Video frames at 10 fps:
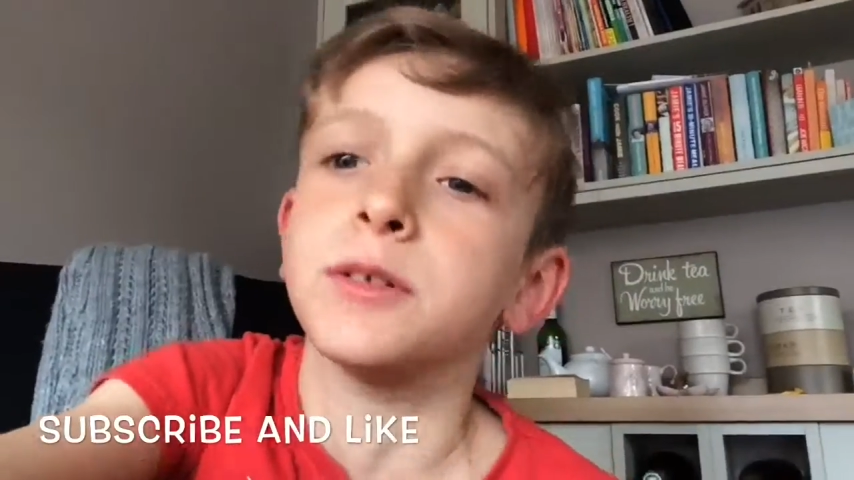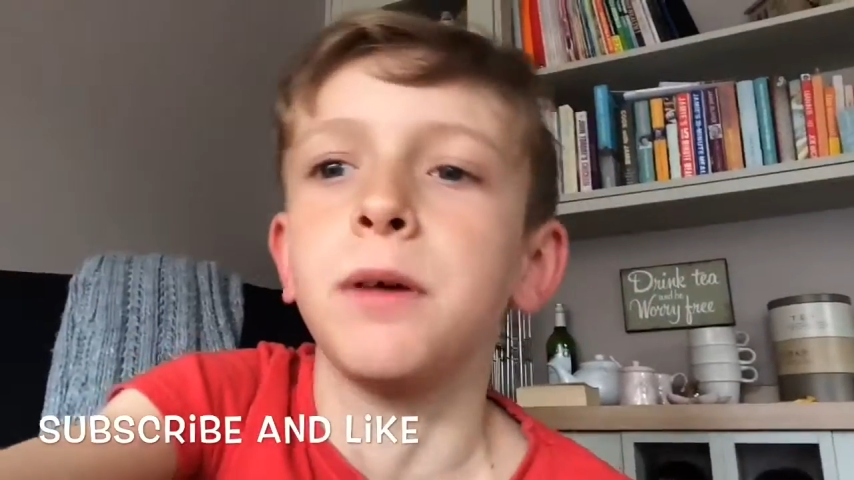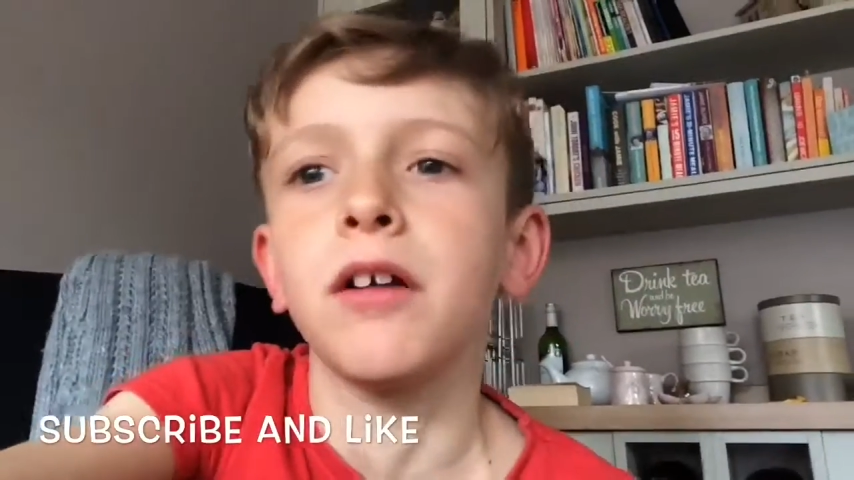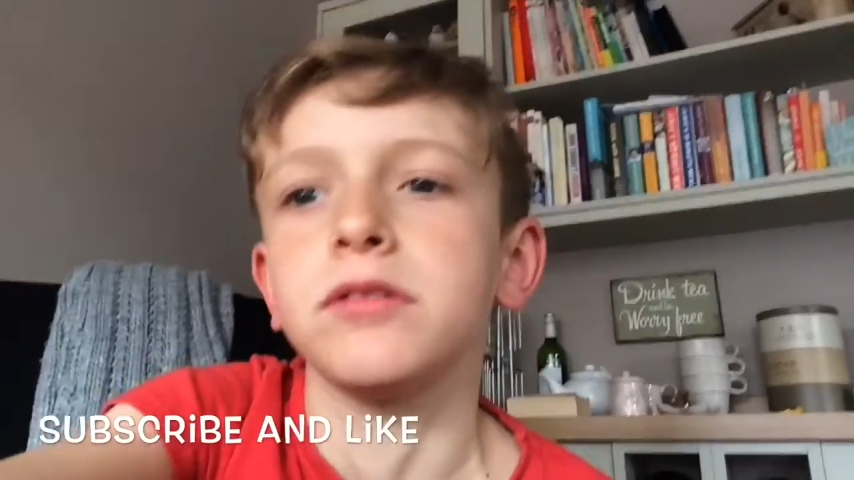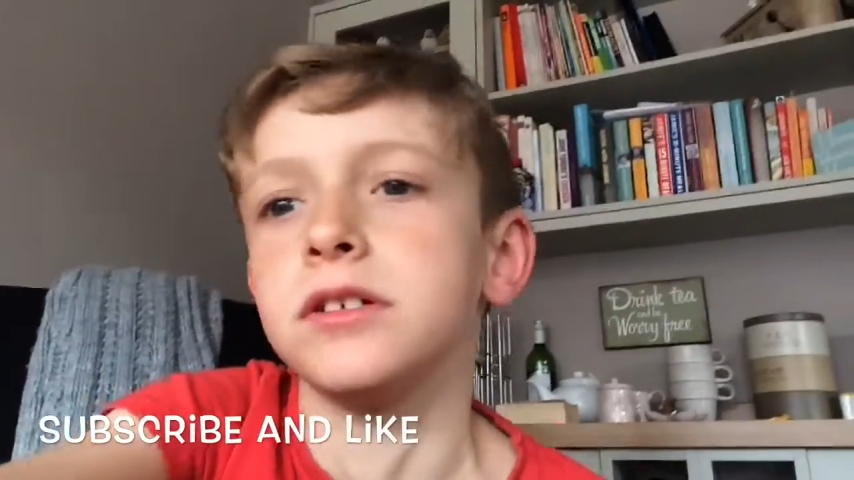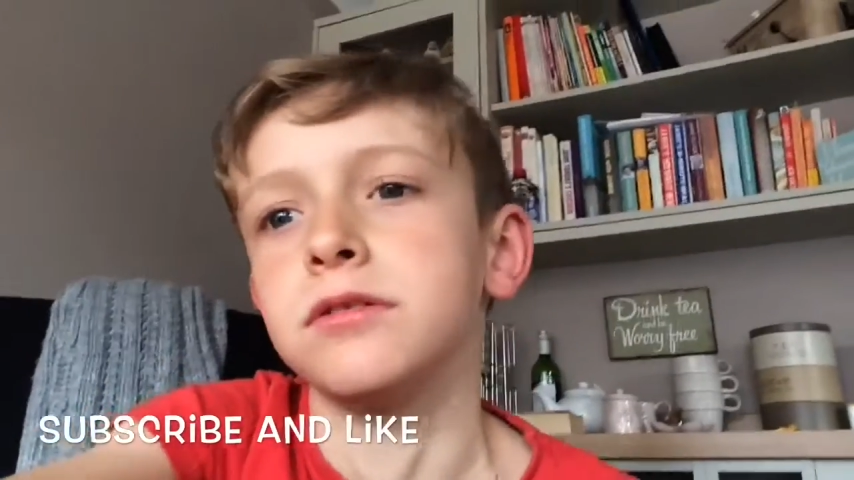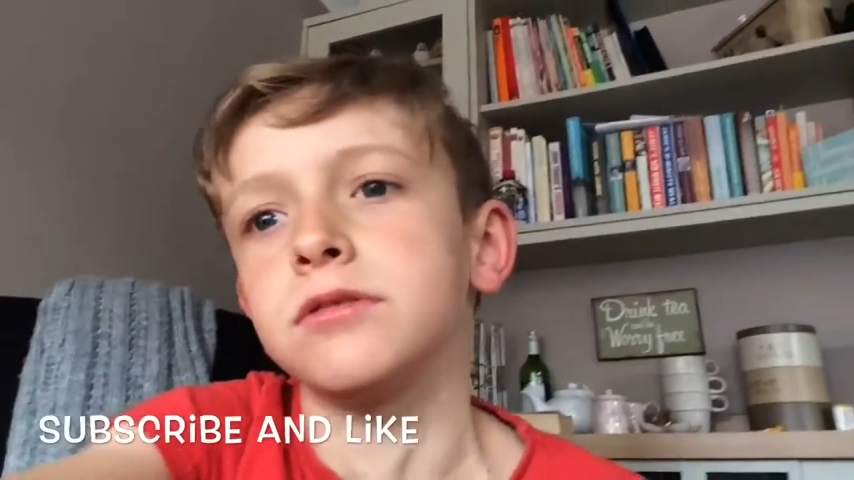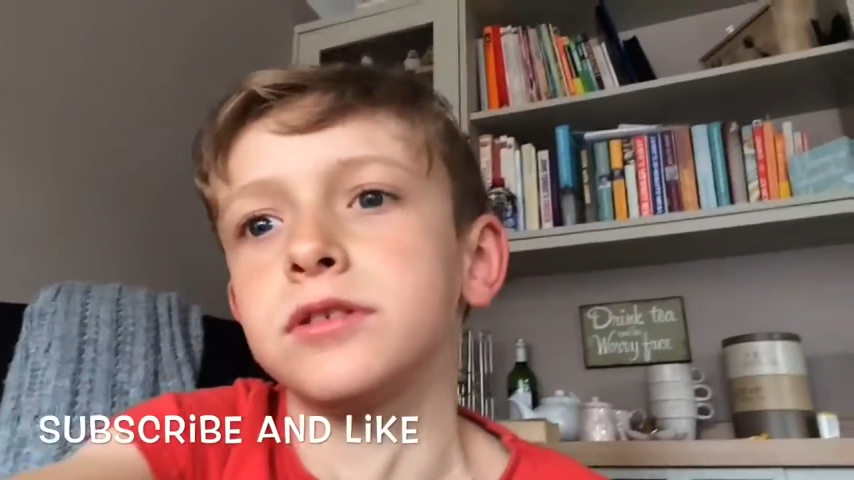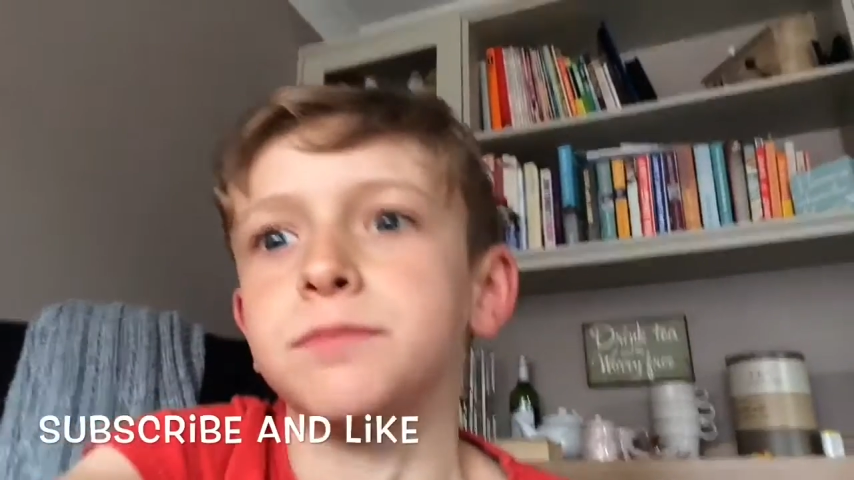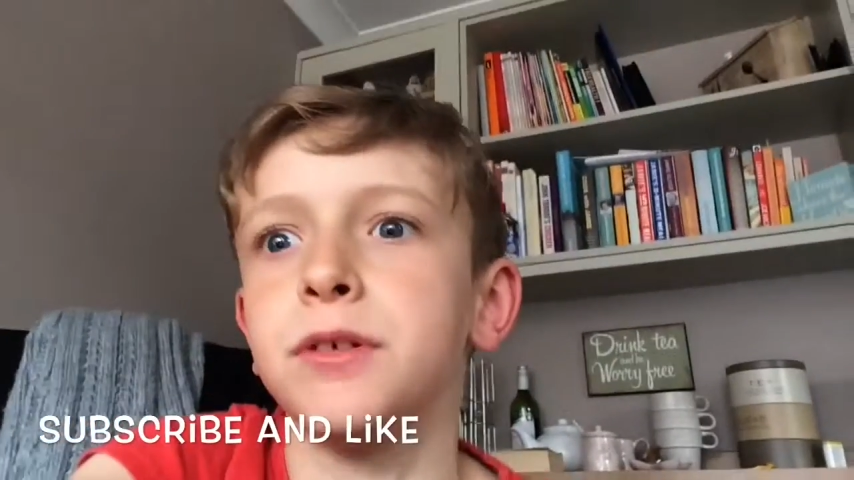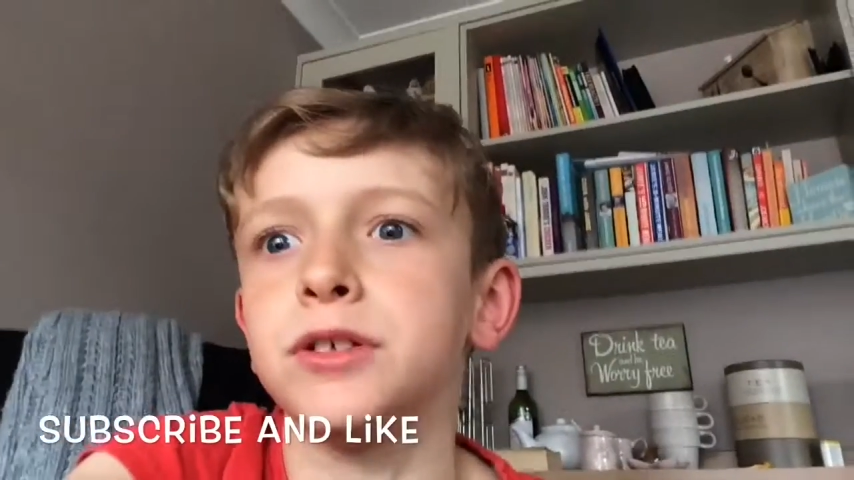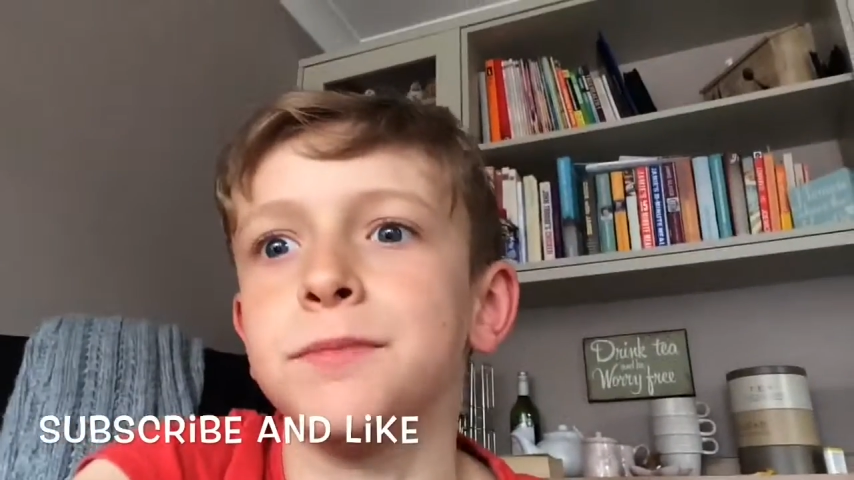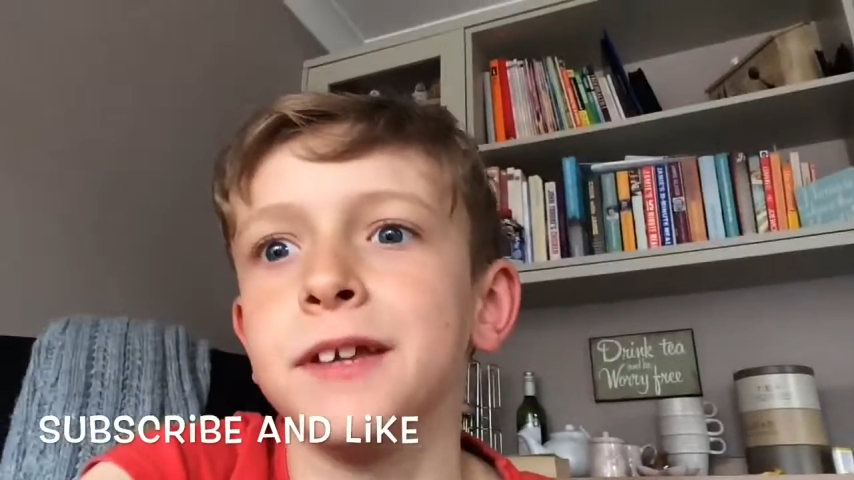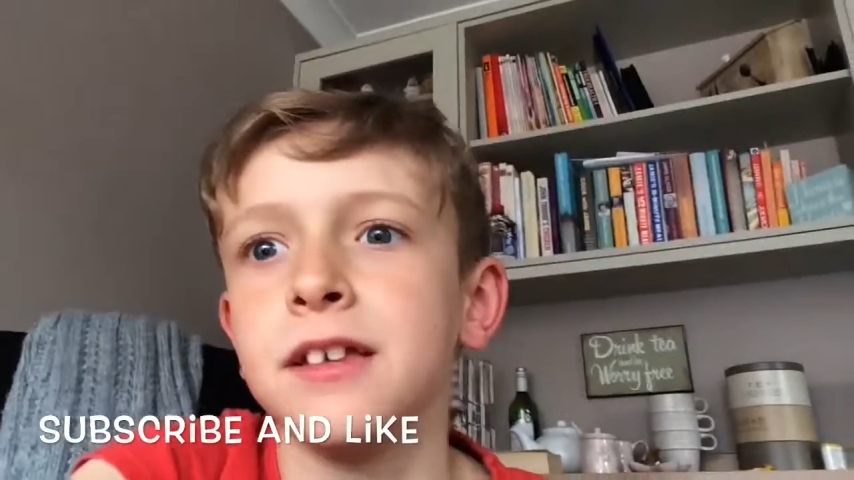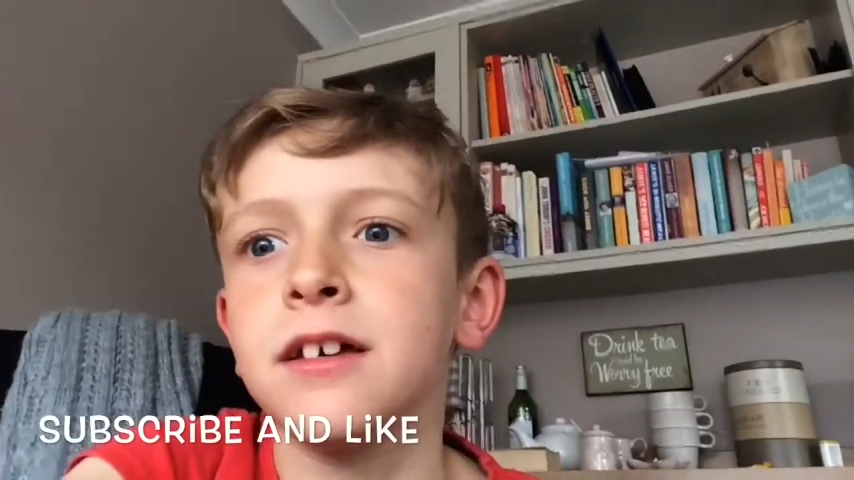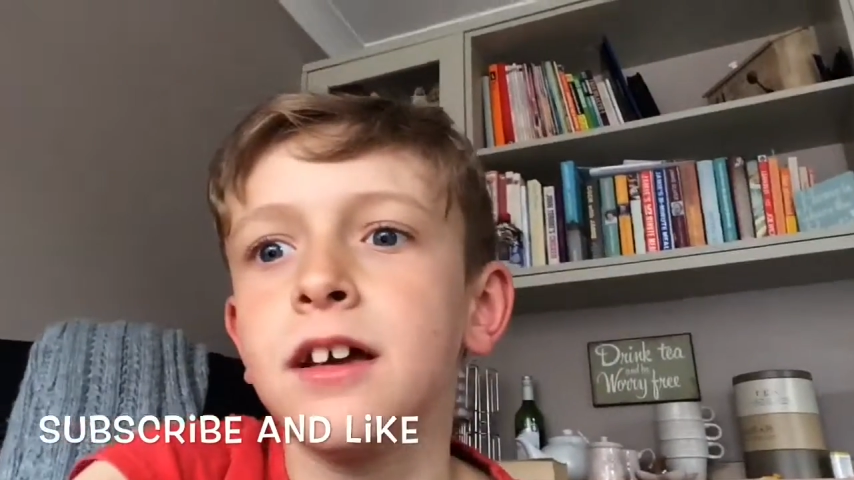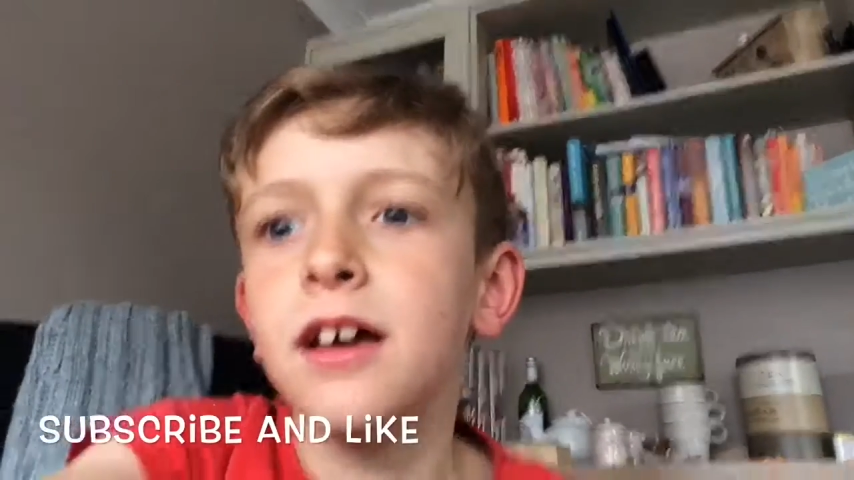Apparently, those were supposed to be